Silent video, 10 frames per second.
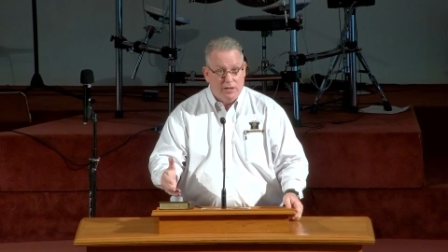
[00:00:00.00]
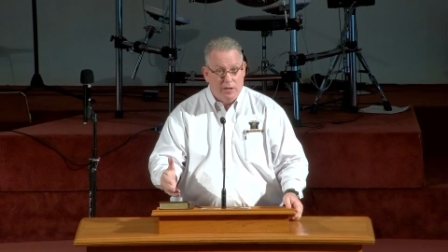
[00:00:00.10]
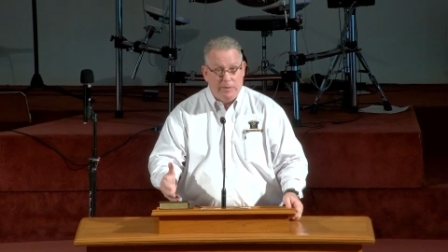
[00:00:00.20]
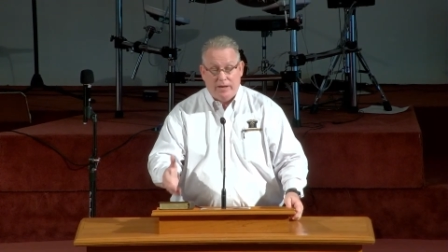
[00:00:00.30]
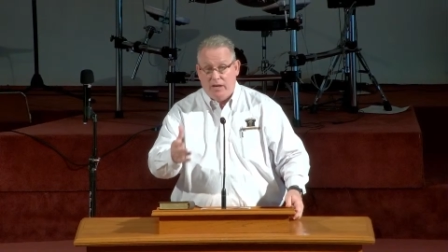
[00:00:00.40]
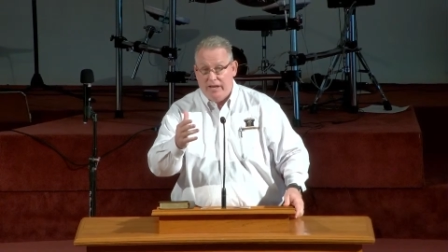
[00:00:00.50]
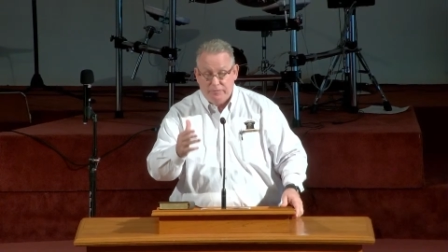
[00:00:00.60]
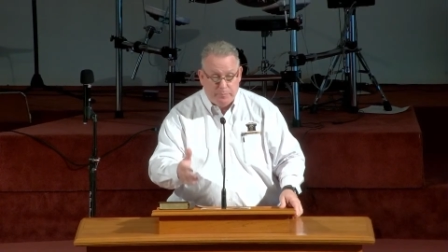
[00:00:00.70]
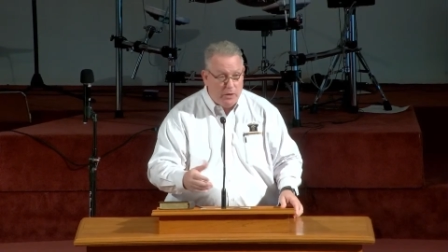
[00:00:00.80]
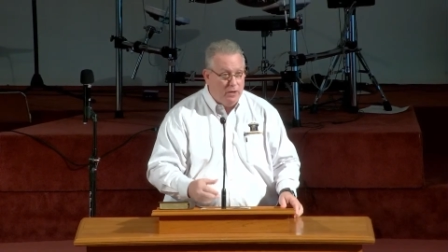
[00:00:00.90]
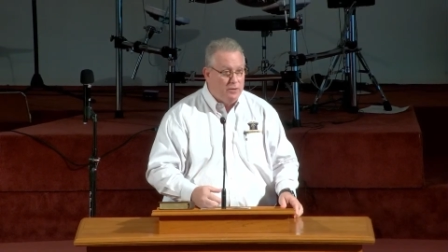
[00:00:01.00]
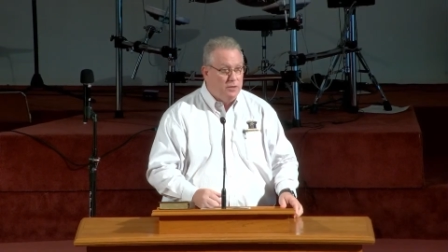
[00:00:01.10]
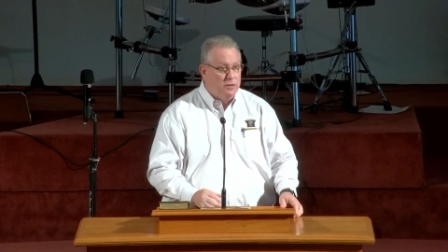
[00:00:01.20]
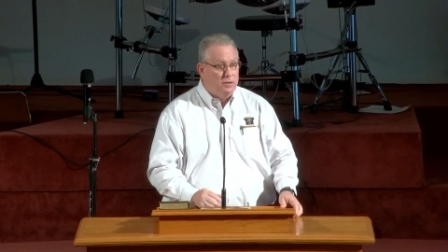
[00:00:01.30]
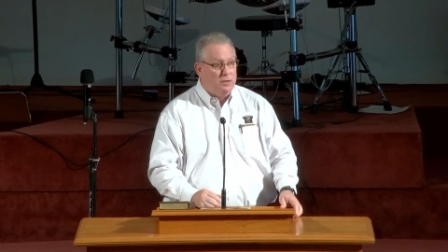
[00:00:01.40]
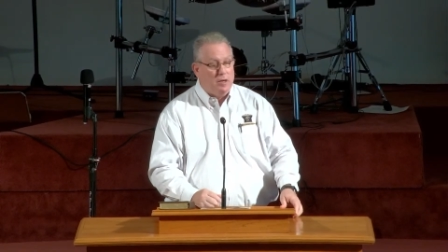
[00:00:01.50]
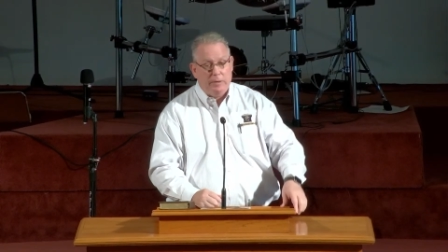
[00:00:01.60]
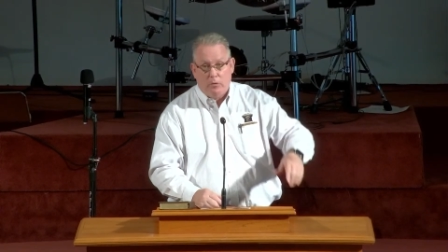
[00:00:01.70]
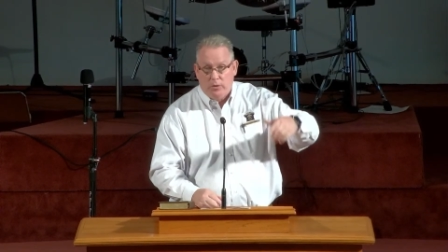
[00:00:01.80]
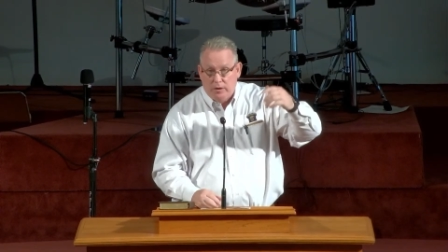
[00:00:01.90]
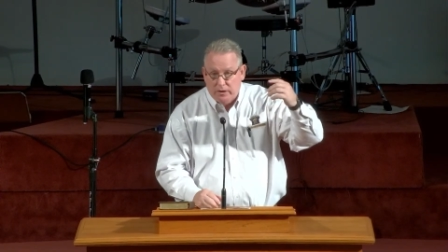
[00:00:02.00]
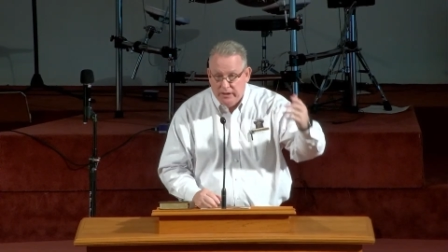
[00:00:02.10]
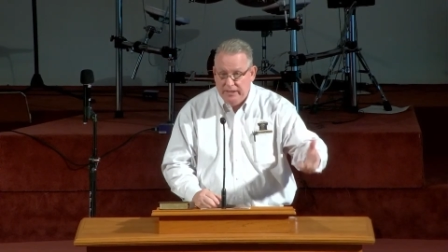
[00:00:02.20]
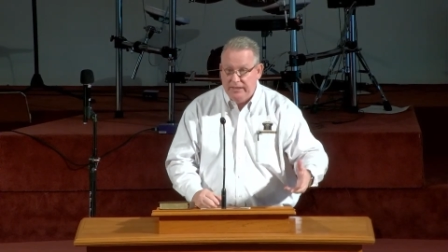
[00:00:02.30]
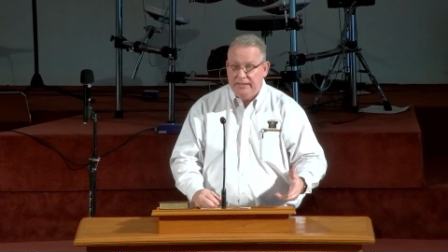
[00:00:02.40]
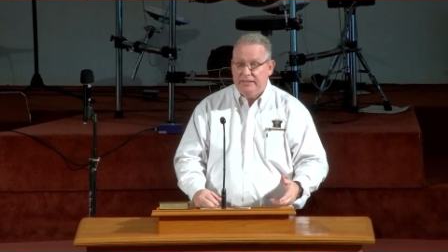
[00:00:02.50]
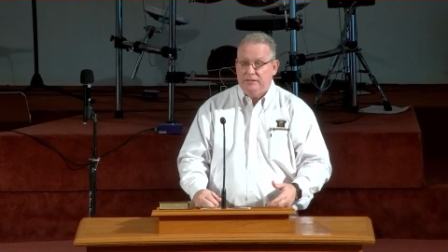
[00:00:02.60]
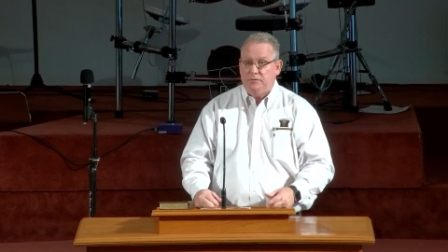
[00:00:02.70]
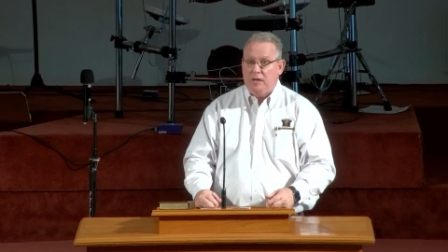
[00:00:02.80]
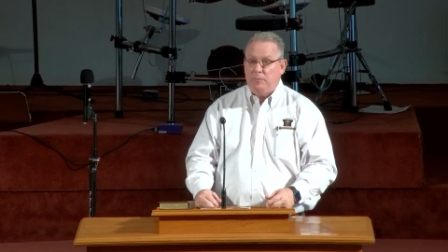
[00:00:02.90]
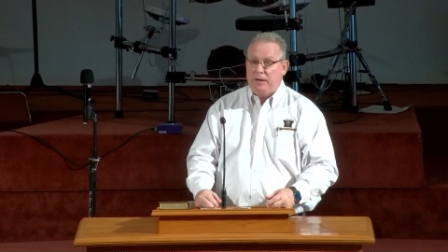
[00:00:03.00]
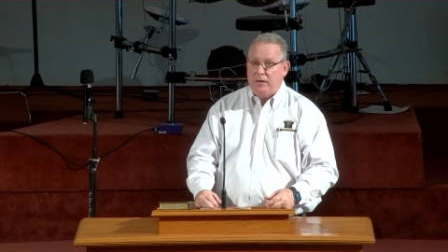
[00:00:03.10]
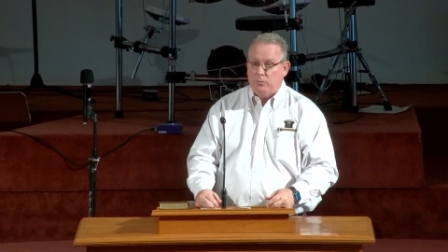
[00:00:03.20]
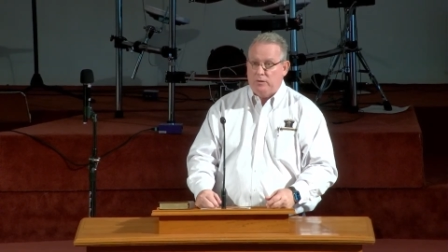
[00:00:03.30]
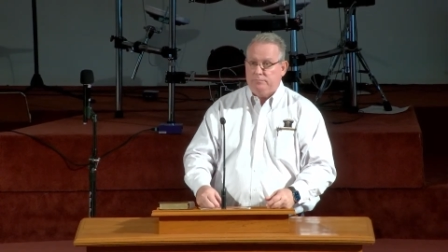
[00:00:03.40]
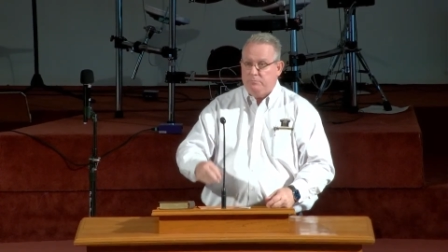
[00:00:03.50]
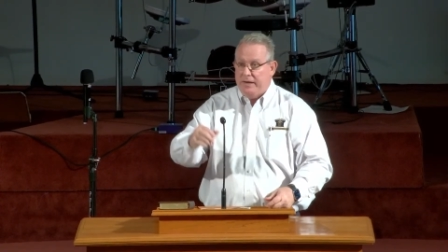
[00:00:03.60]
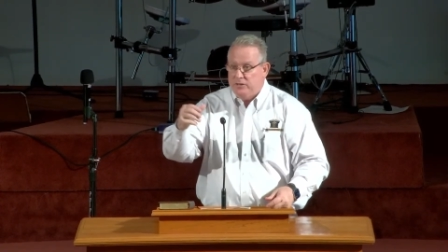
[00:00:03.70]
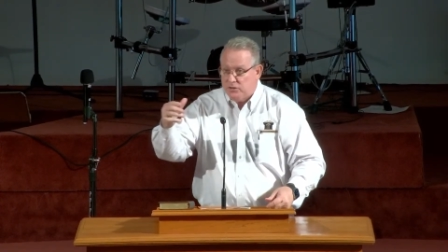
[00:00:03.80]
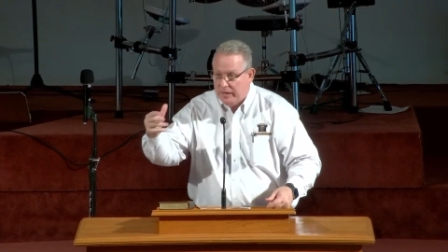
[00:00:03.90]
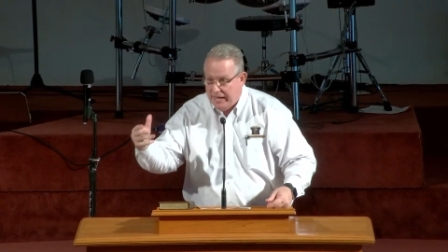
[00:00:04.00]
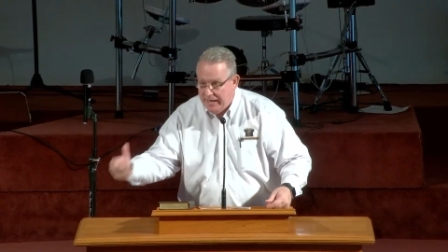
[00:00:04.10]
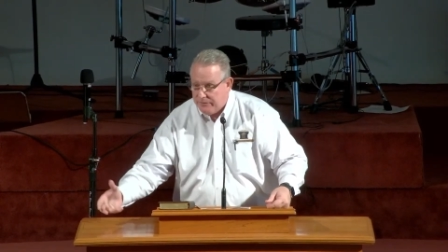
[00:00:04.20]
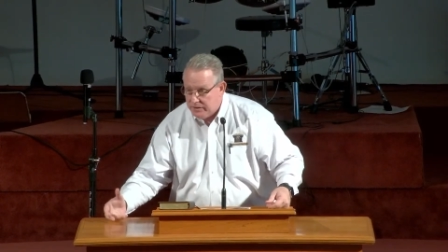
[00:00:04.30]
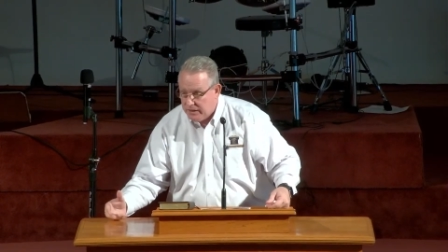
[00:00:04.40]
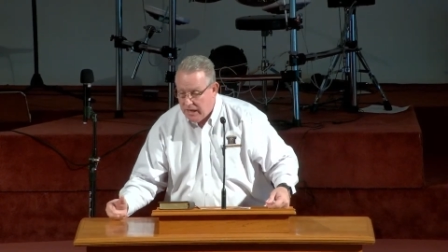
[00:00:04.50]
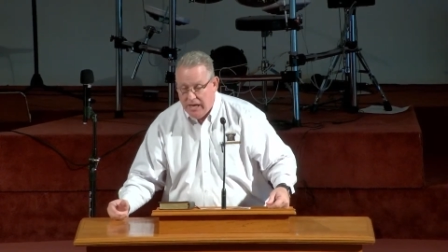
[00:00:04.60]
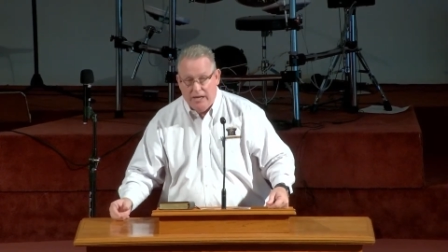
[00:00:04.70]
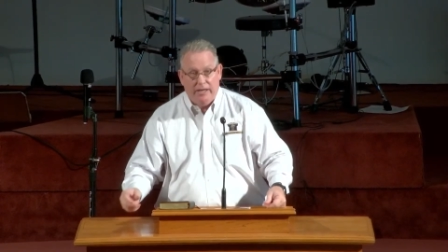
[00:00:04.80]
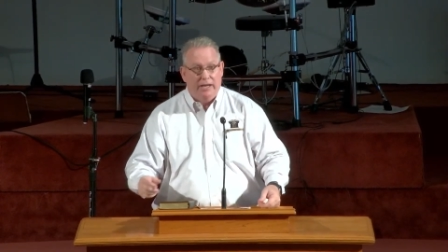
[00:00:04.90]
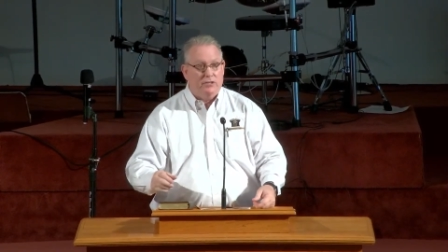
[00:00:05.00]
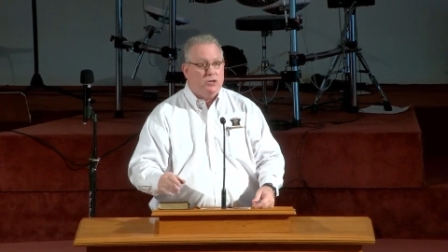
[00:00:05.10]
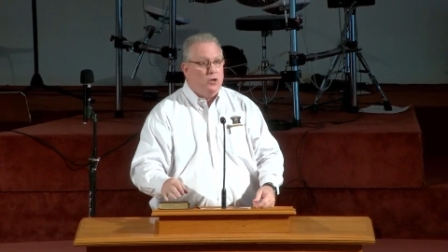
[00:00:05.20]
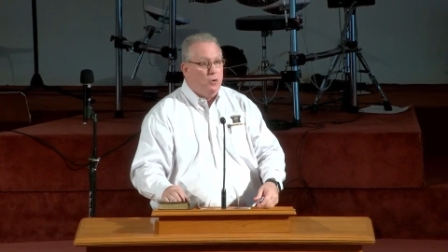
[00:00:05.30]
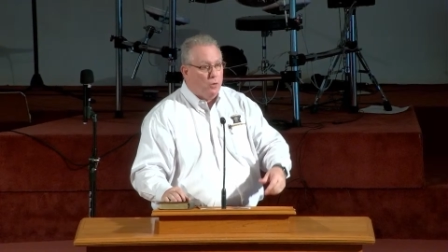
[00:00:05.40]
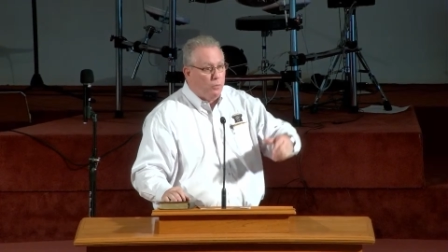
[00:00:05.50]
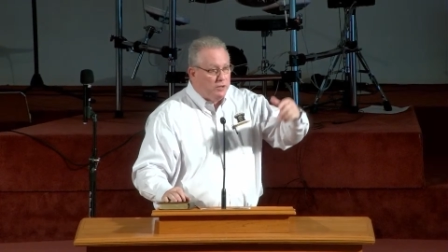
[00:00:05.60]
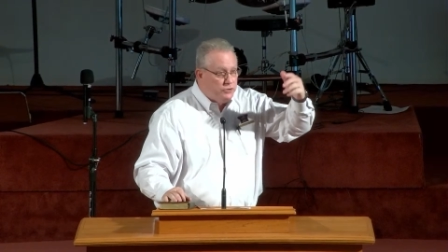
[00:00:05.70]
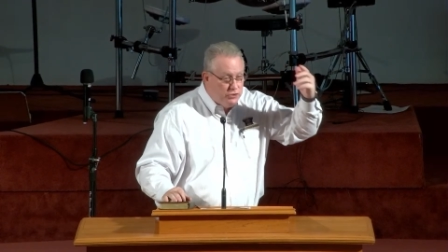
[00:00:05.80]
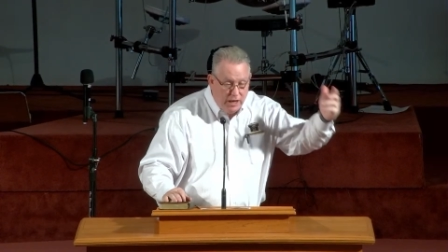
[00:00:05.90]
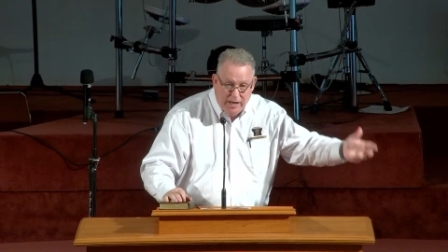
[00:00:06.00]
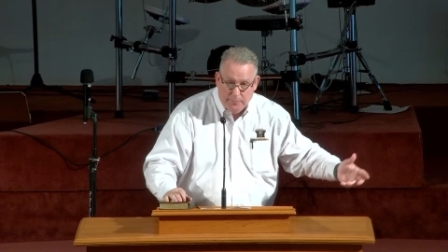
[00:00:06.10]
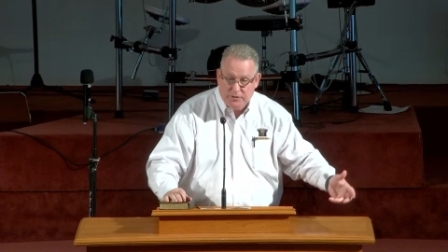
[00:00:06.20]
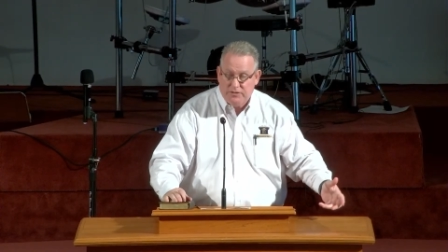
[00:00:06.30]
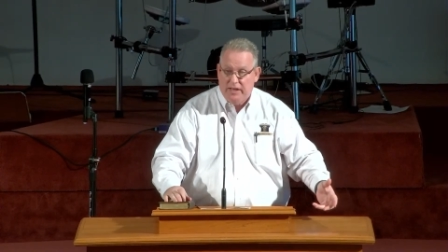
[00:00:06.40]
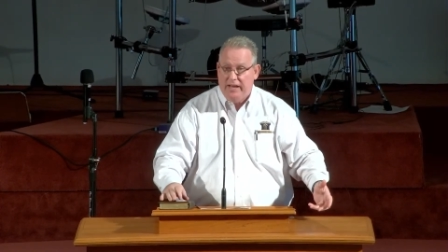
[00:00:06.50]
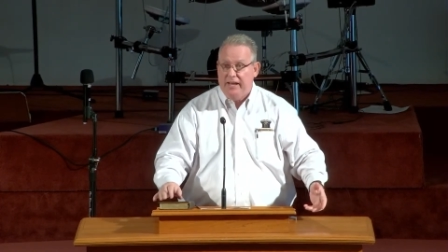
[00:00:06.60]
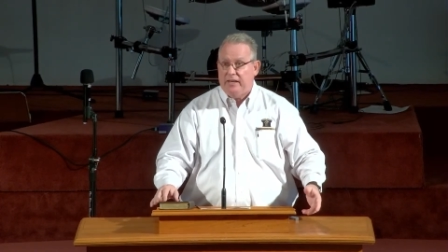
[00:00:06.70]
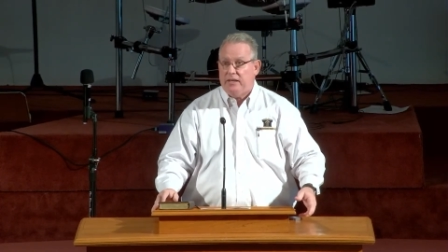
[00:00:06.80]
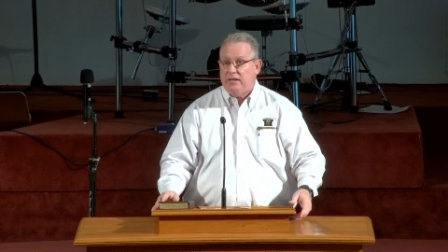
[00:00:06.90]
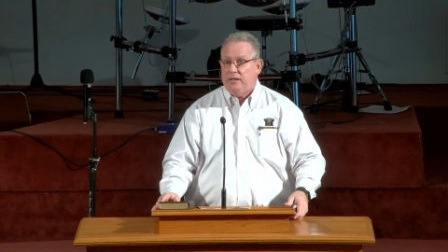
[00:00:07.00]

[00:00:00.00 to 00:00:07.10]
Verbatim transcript: about a life partner, about where to live, about what major to have in college, or what job to take.